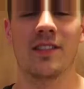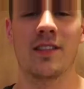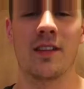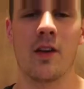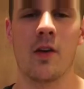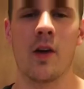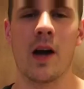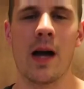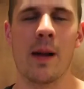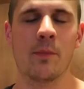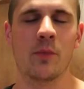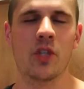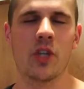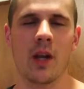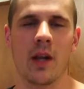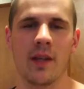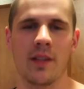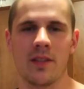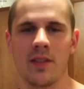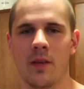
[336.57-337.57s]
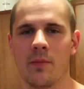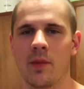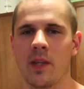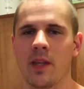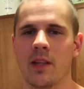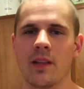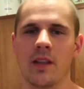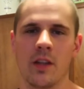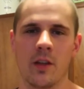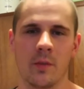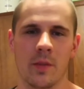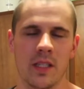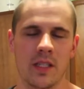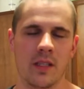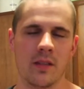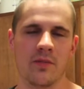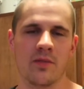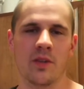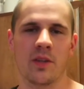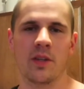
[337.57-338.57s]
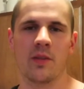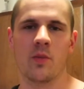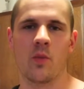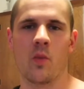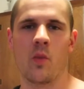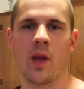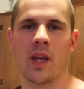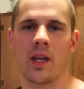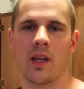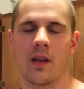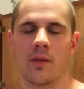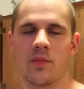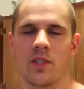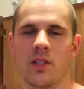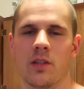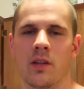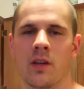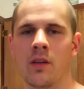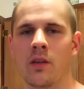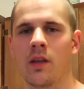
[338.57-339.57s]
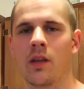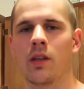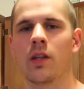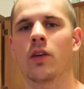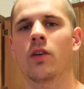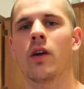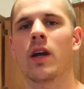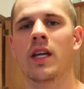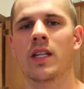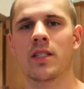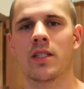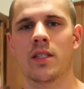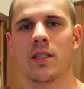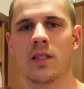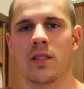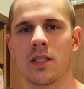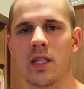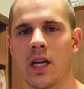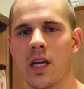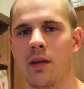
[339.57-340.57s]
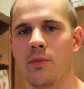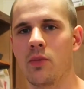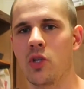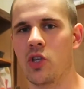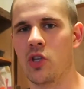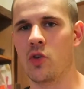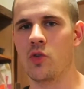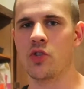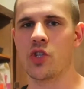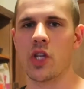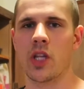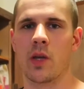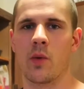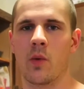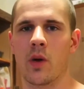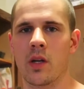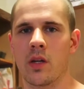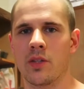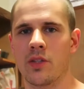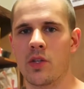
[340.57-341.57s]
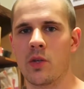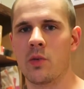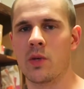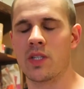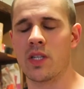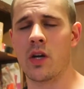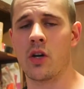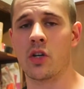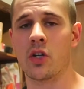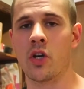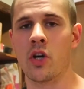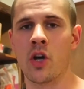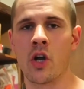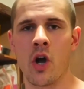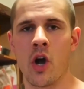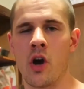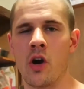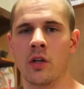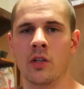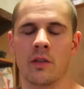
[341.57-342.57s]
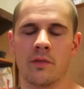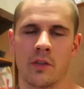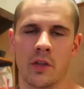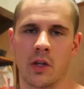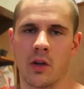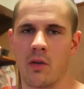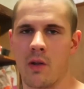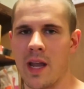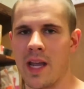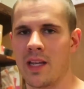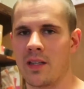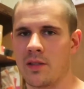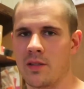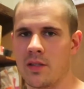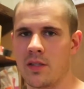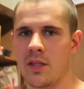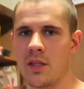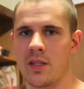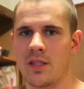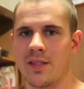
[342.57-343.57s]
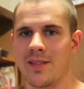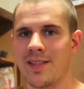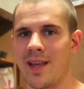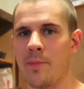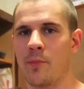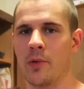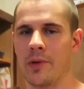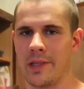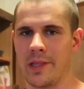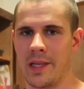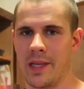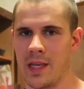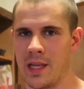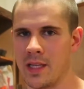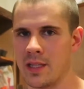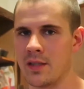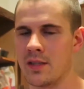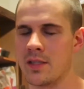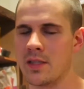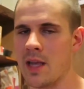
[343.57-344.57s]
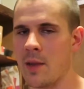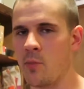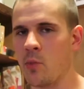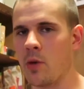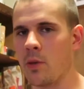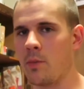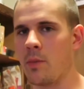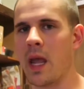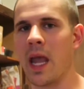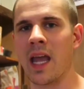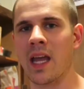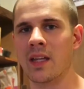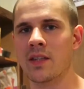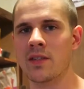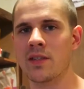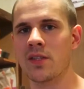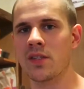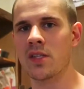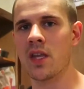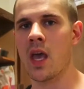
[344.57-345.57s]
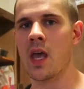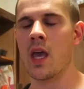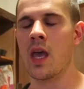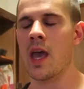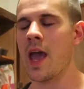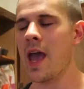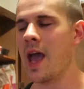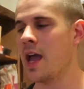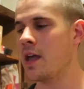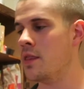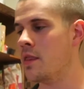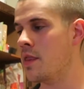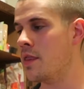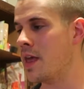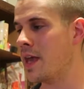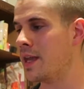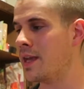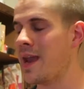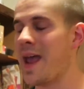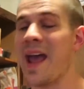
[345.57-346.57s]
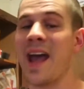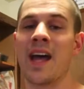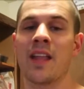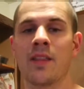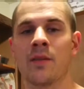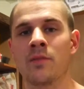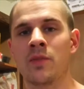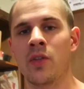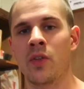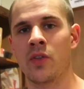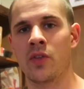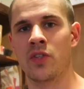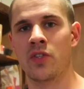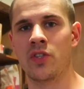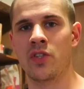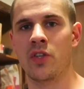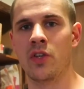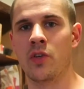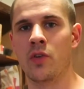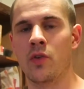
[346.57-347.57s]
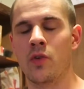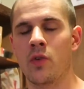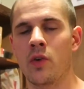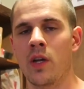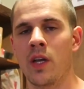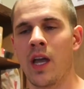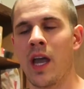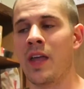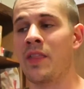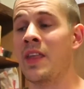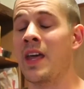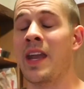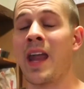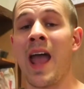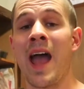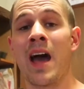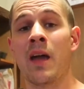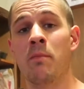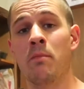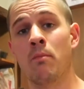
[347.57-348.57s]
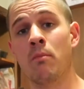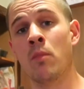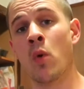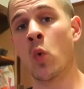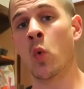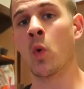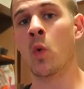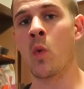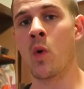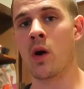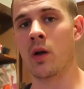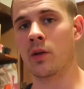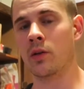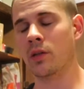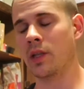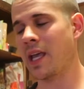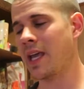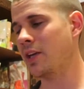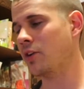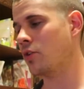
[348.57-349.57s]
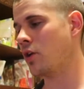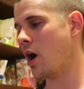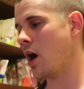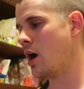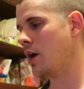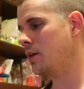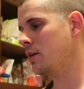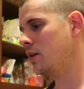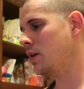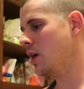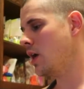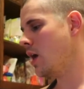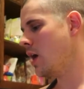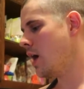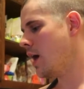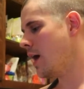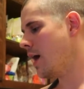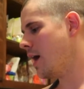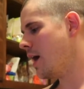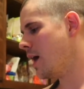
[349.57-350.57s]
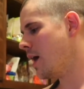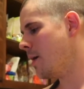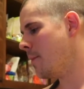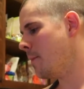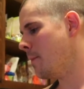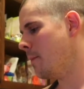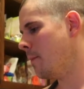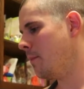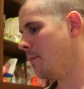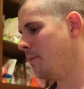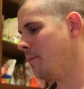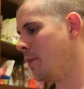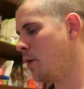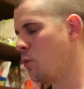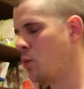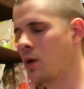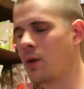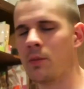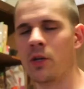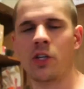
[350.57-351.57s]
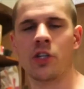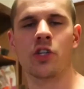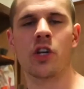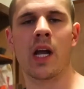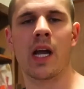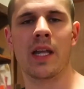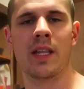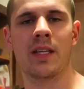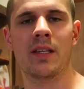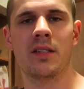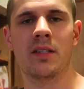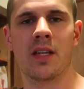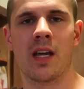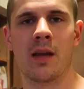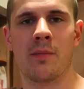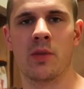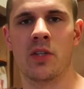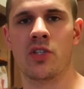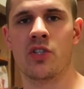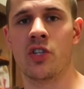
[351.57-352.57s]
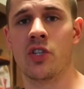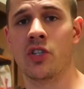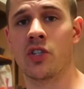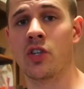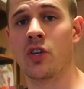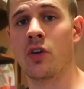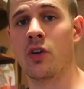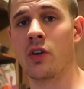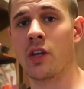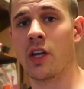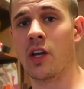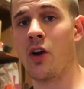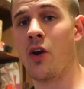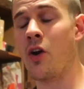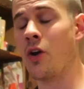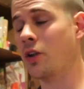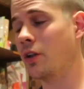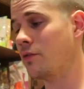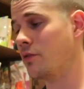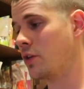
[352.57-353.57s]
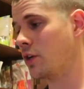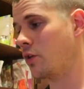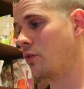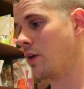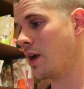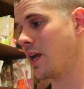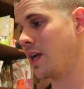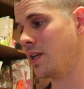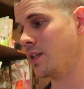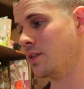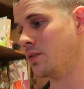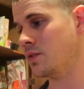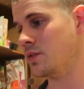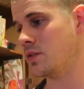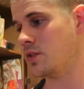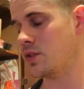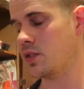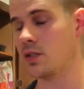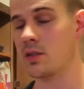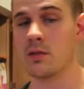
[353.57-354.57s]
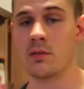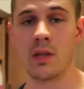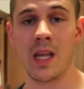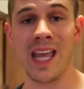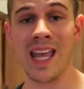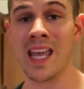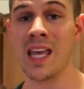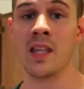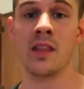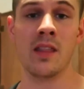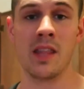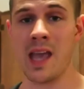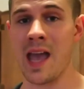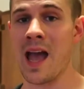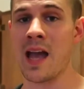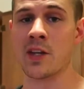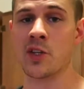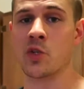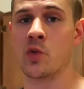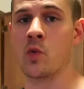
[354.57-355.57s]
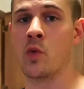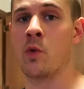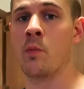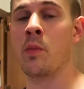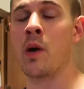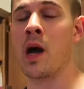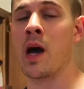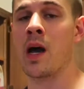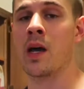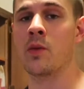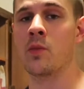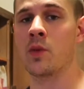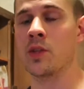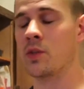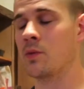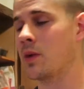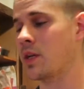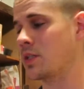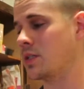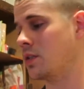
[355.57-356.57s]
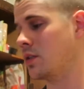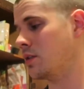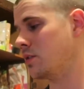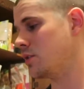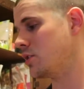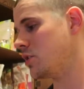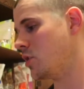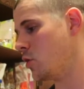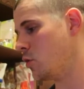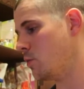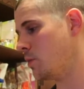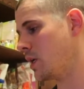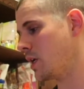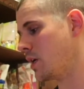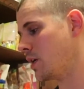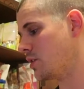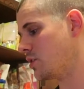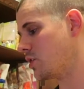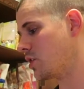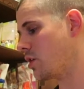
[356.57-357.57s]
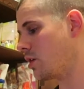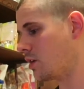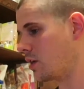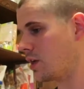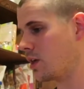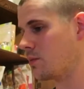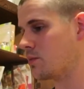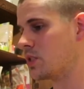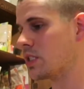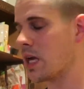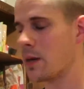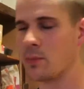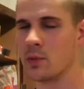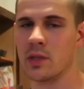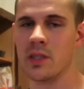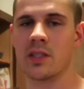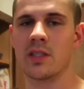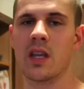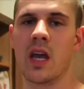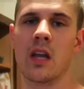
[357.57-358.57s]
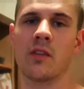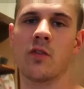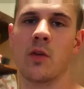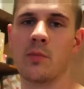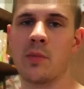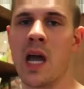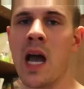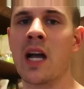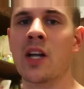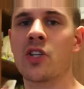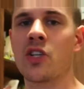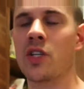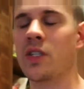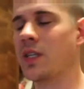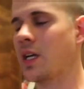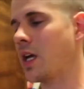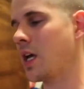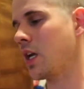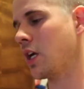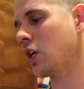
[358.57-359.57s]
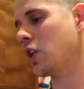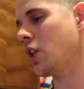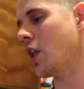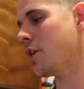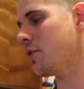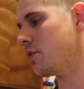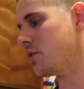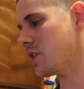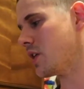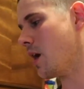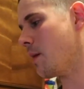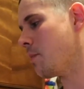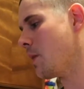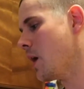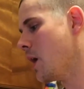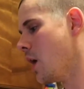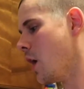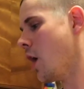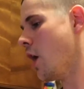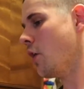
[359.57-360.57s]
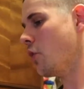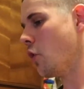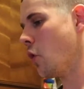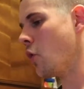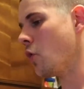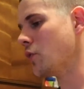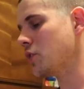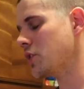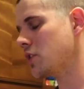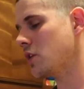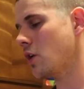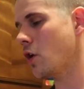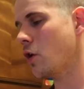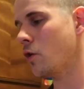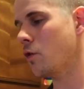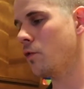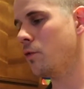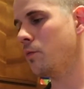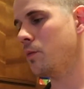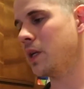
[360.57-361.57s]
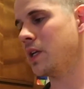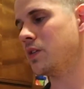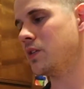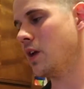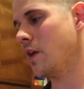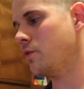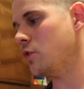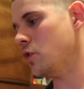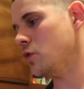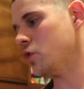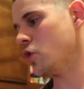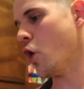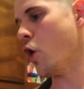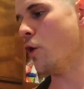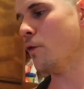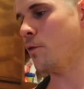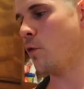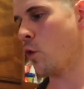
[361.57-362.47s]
So I'm trying something a little bit different when it comes to cooking the grains this time. Usually what I'll do is I'll cook all of the grains separately in separate pans and then add them to the stew and then add more water later on. But what I'm going to try this time is just cooking all of the grains in the actual pot with the rest of the stew, because cooking them separately is kind of obnoxious. It kind of clutters up the whole stove because you have to use all